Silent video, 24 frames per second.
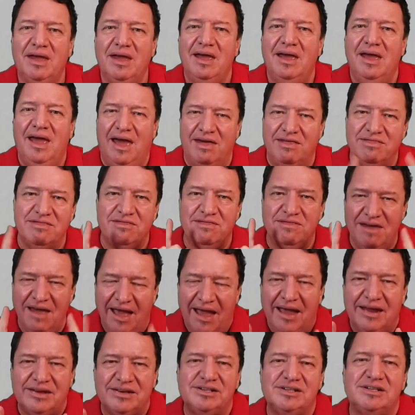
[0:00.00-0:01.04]
And
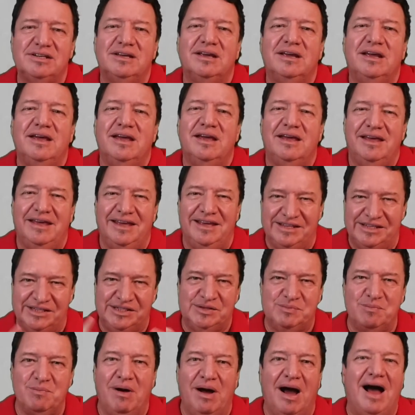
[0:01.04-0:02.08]
that is
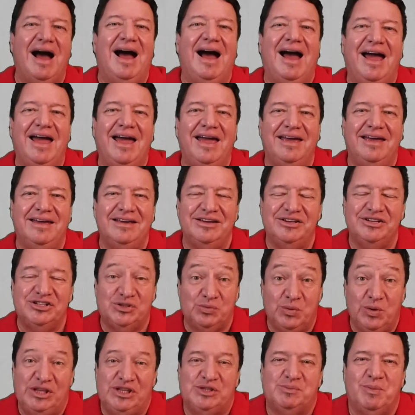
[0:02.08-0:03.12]
my
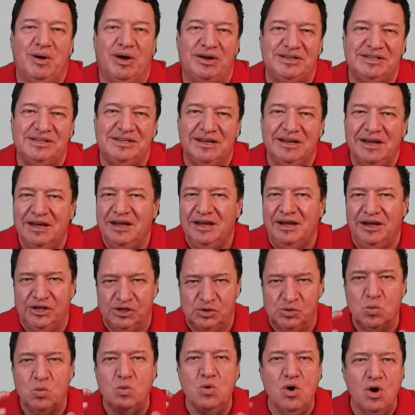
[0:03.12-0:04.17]
sweet spot, is
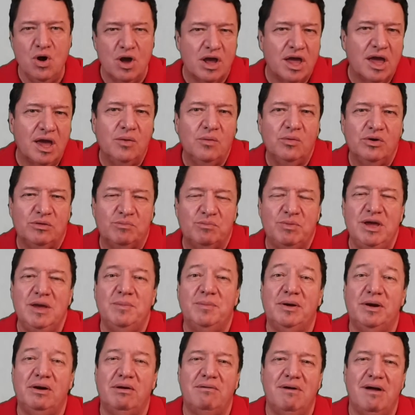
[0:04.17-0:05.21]
working with
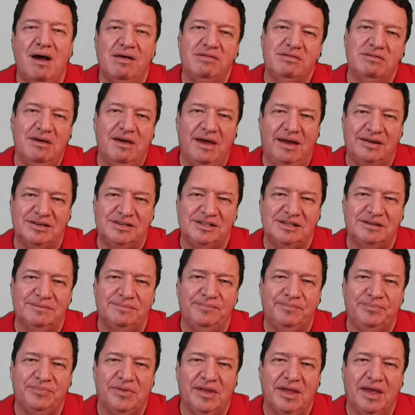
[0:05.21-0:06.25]
people around that.
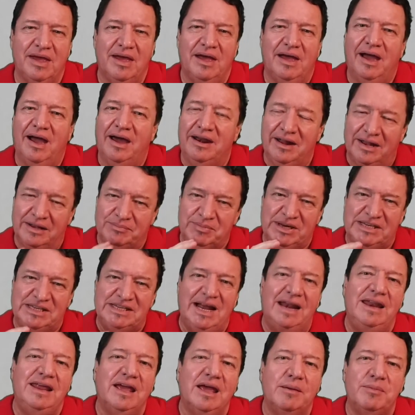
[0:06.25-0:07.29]
And I'll be
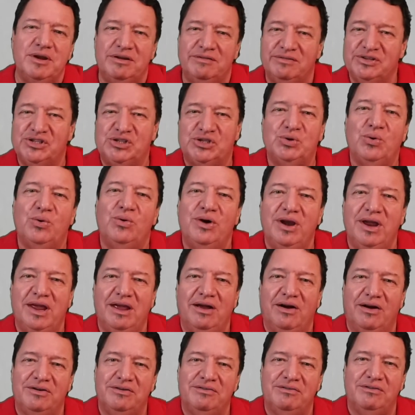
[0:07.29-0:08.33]
telling a bit of a story
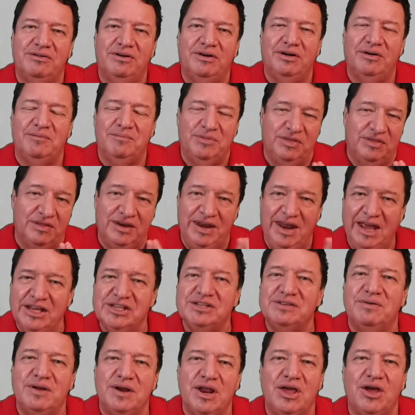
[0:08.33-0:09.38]
on in the next
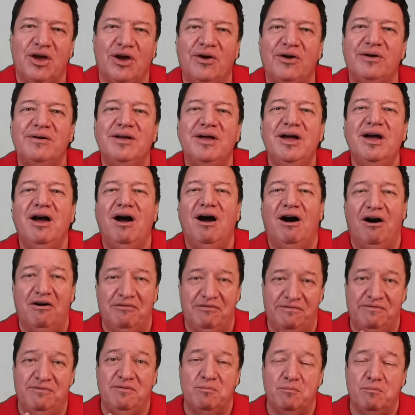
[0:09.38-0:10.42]
video
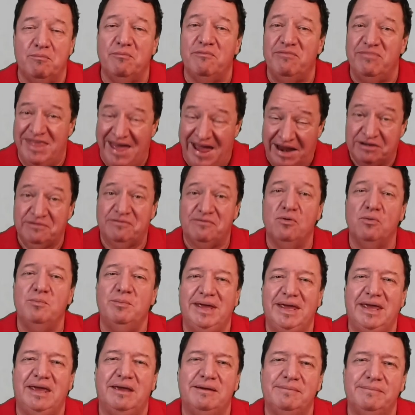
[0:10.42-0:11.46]
of that for
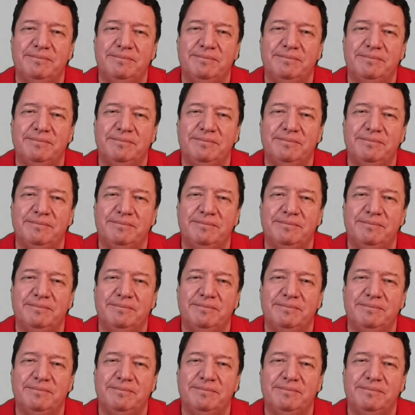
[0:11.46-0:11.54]
me.